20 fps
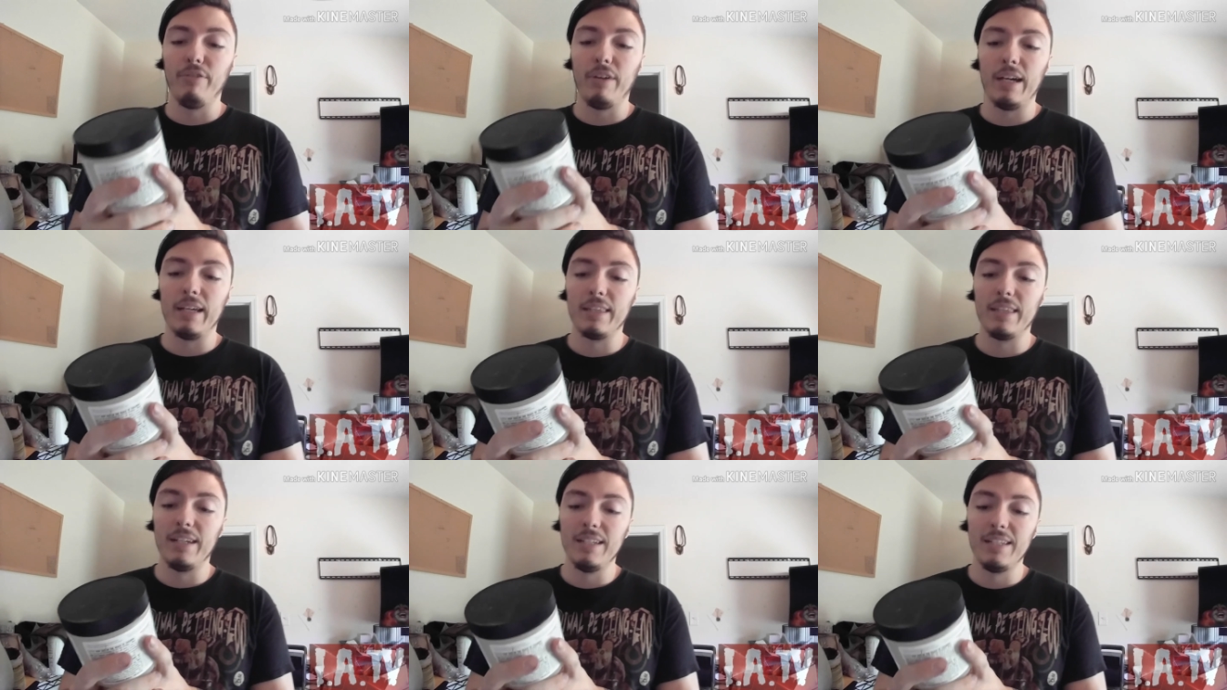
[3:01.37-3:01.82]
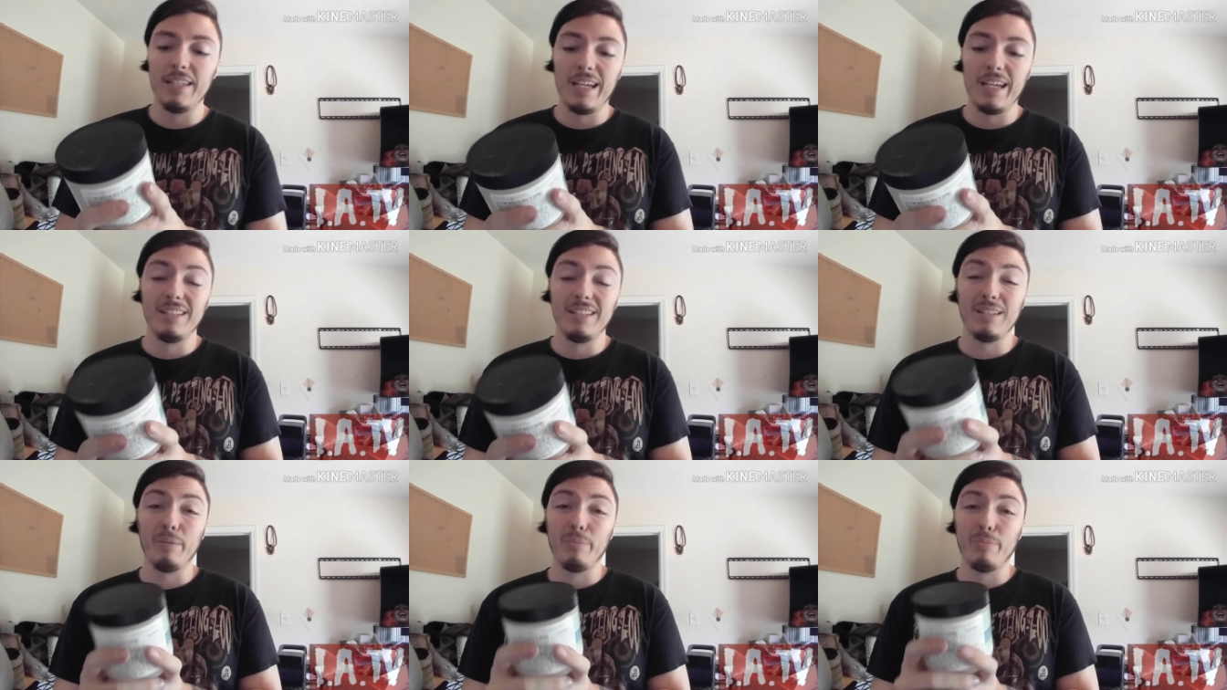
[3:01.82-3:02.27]
fact that it
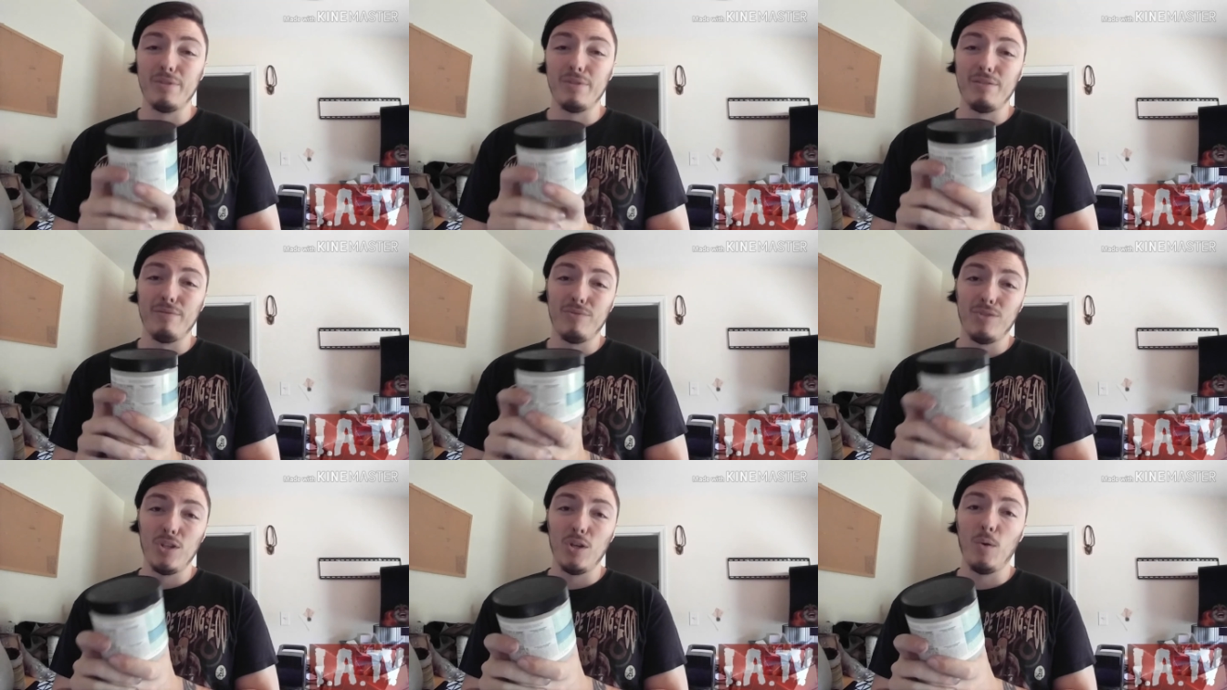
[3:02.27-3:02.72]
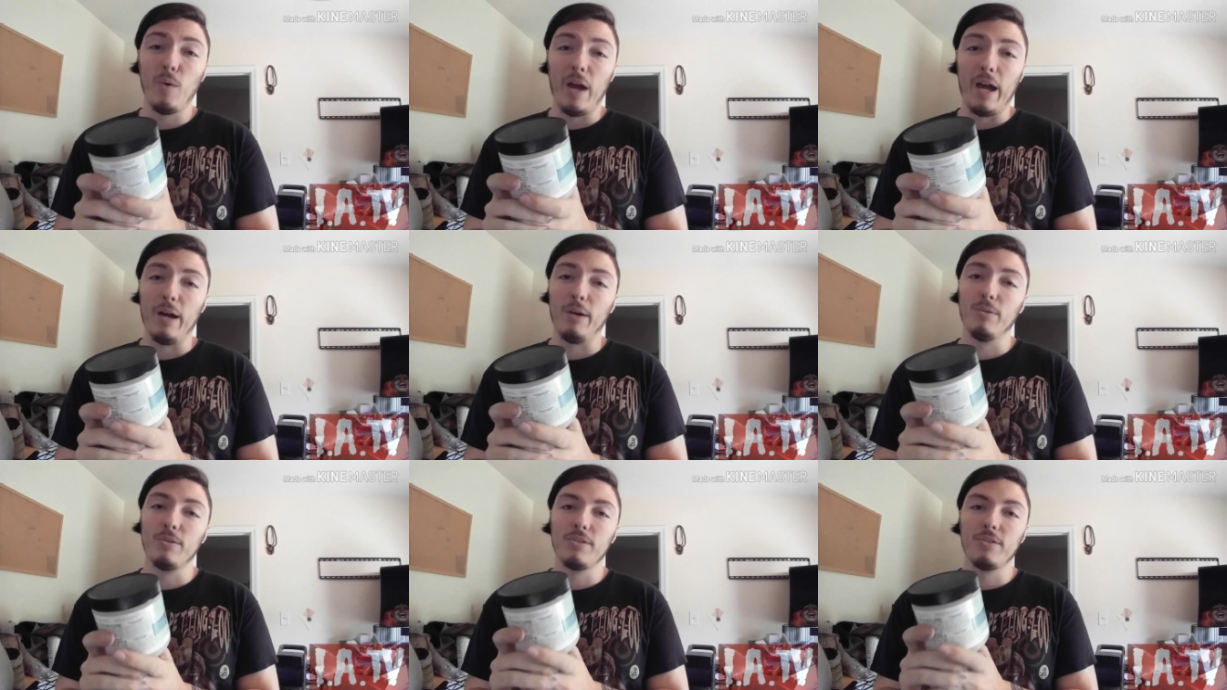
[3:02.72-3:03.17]
takes upwards of 2
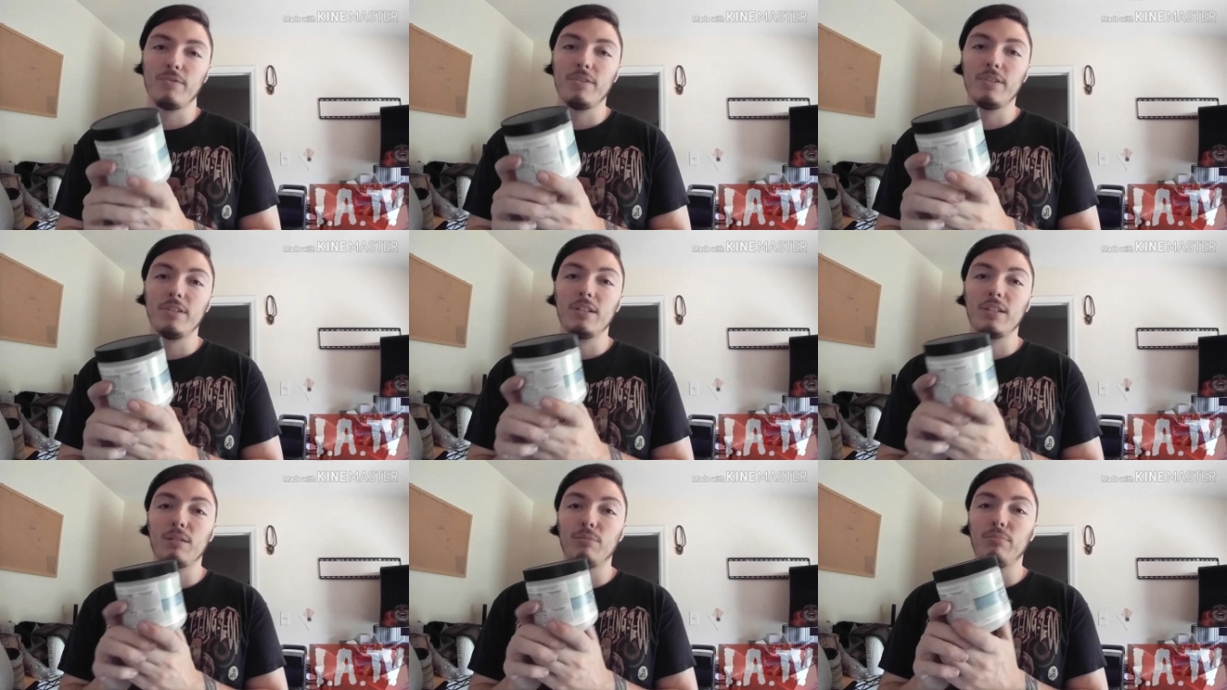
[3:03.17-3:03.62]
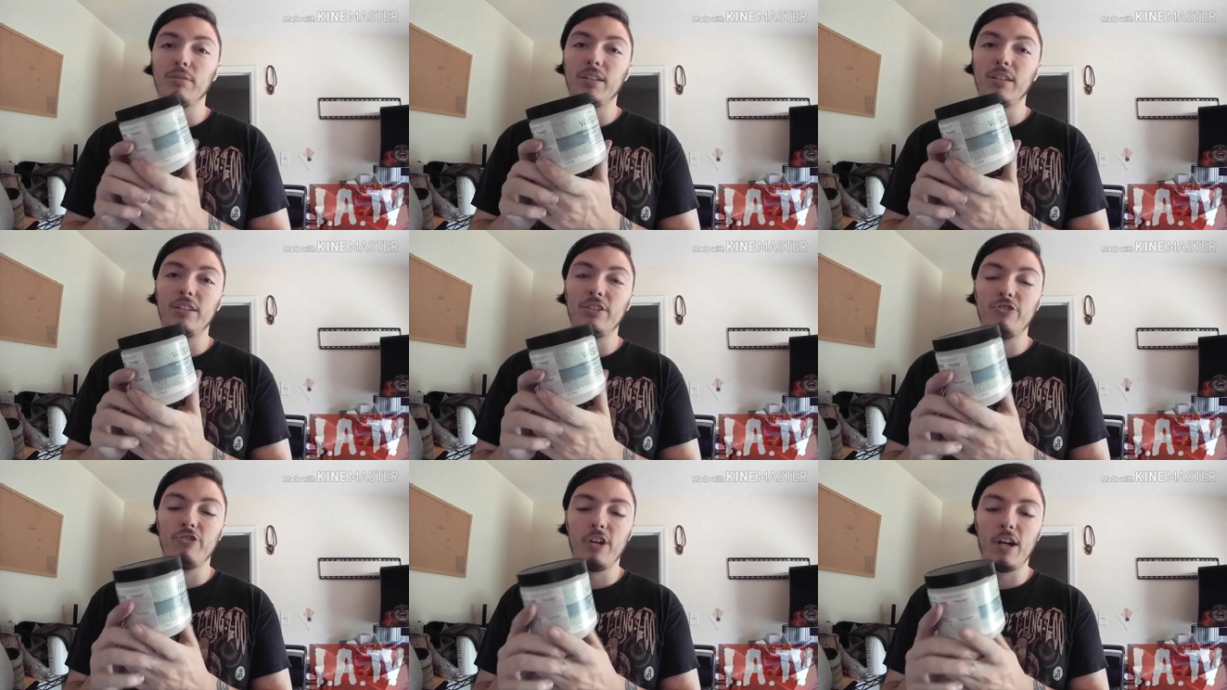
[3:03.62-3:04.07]
hours for it to
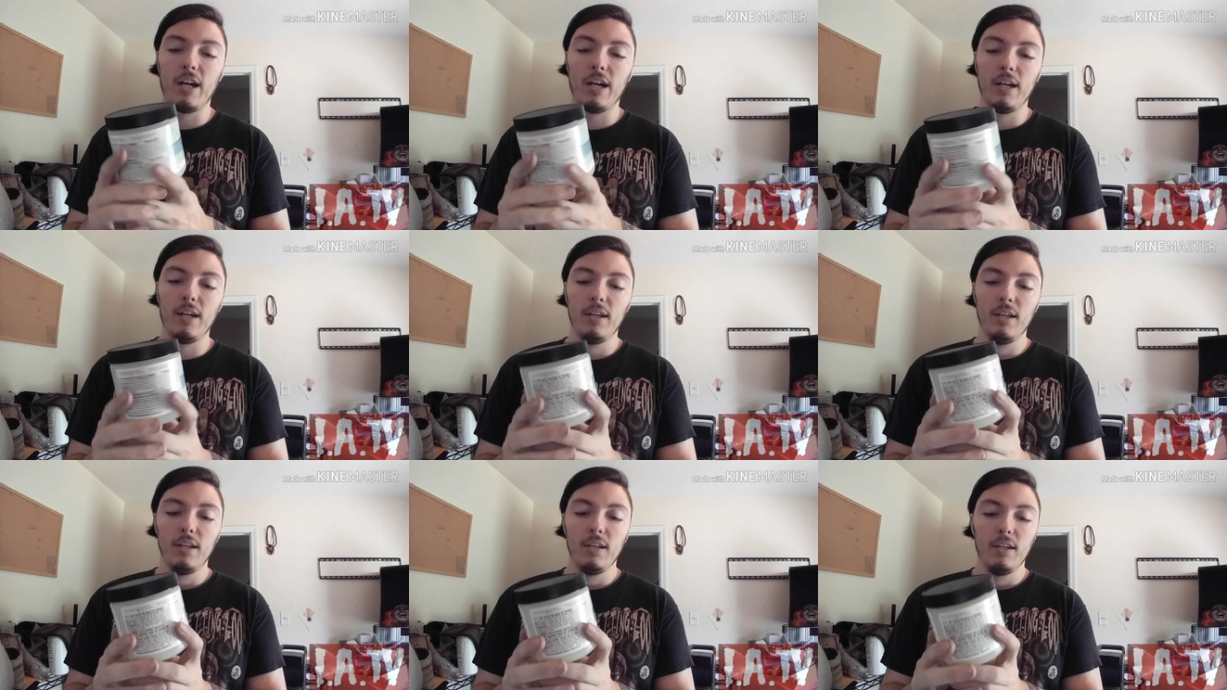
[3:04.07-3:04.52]
completely dry,